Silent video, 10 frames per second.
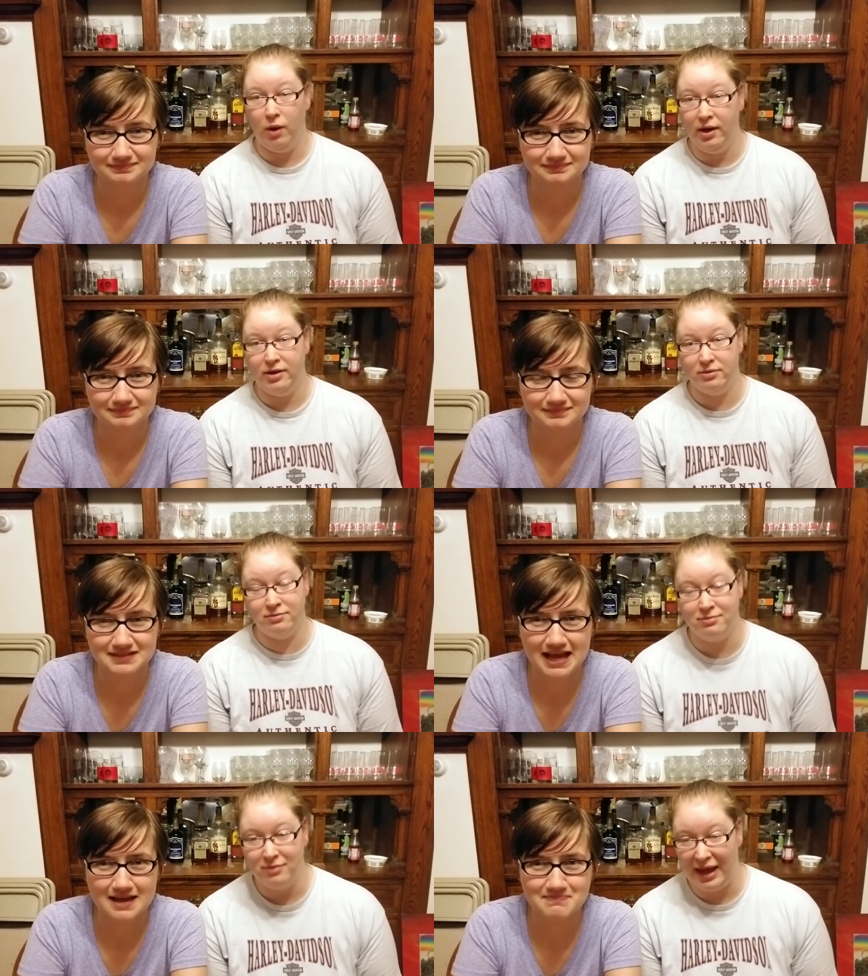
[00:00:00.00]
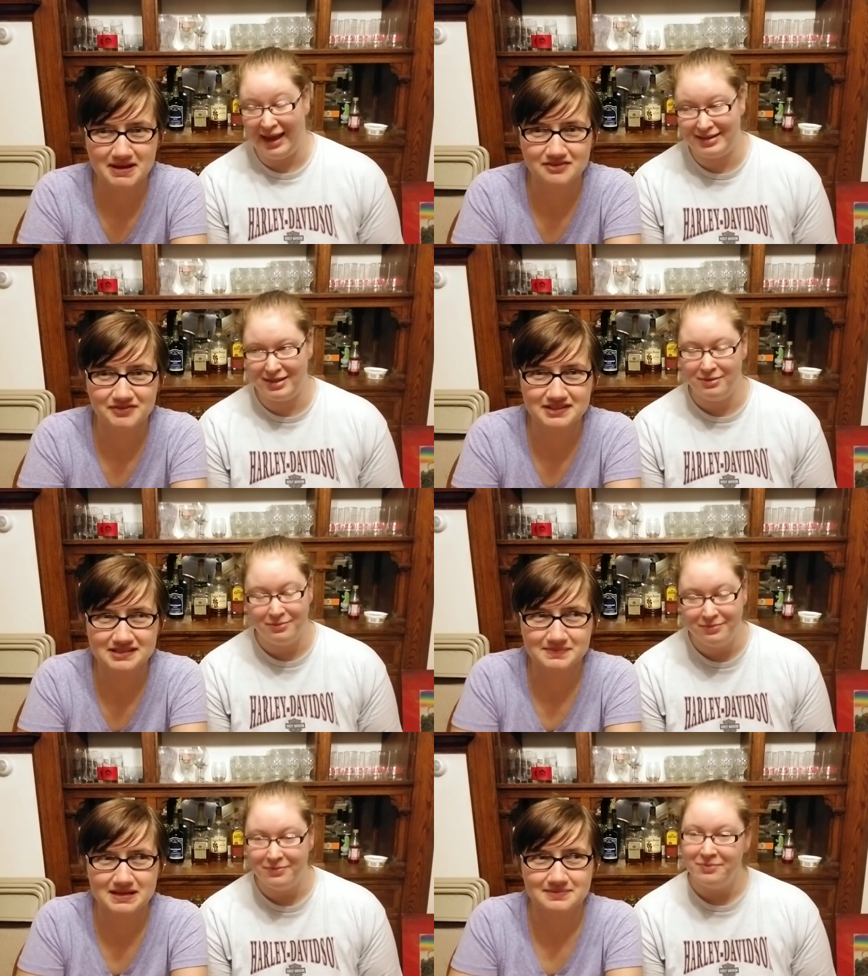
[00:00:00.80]
Speaker 1: wine.
Speaker 2: Yeah, it benefits
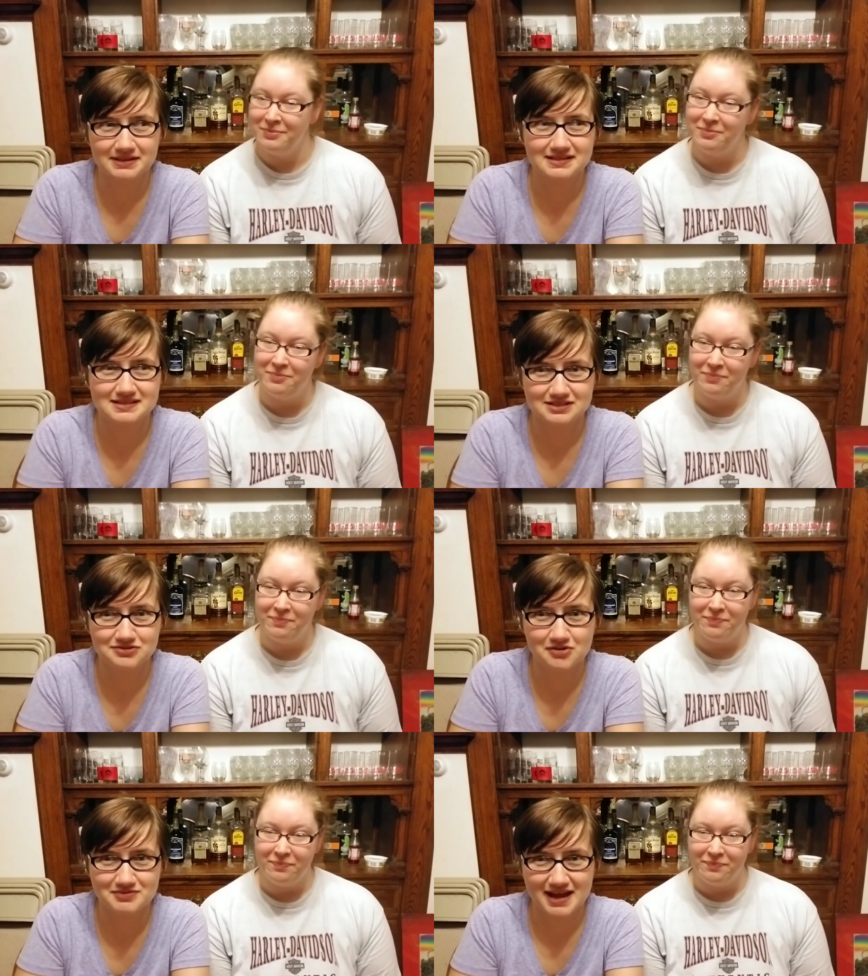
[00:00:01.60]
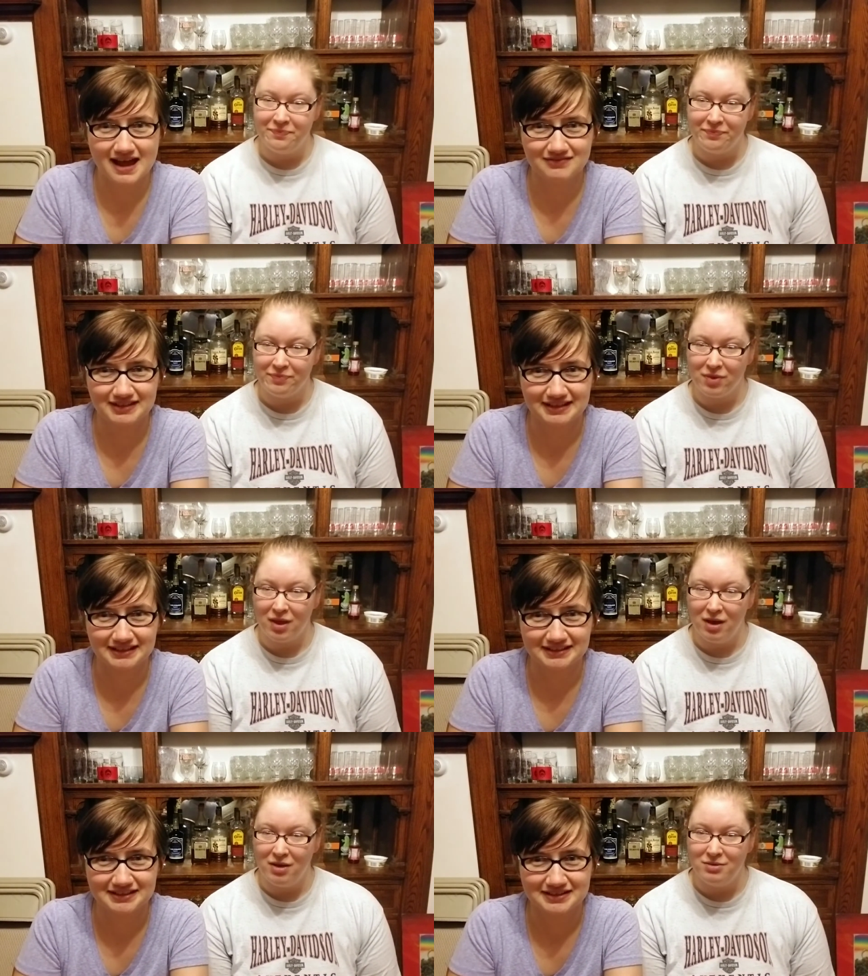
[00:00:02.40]
me because you don't have
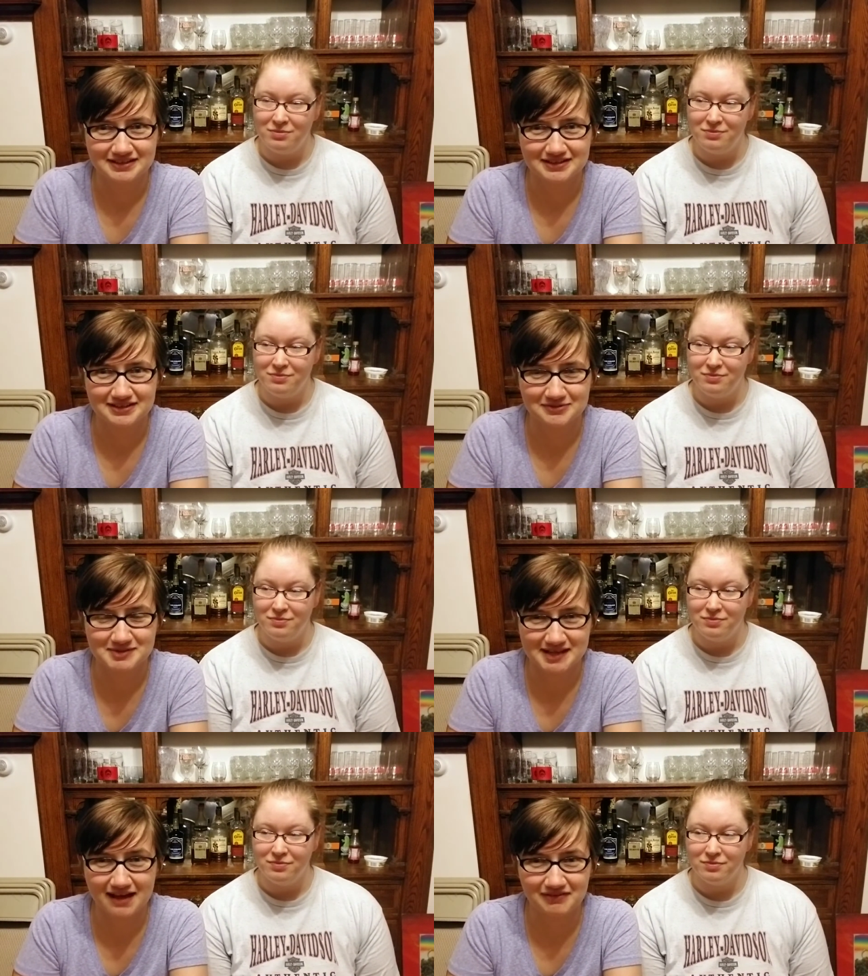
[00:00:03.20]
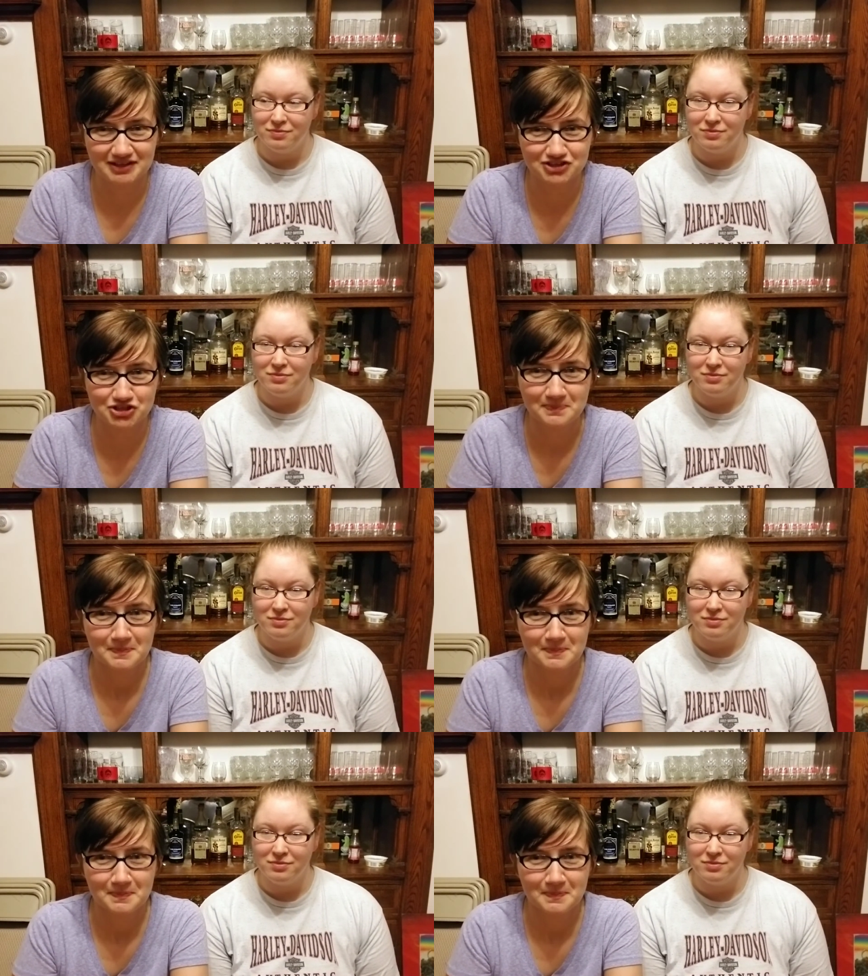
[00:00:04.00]
any, you savage.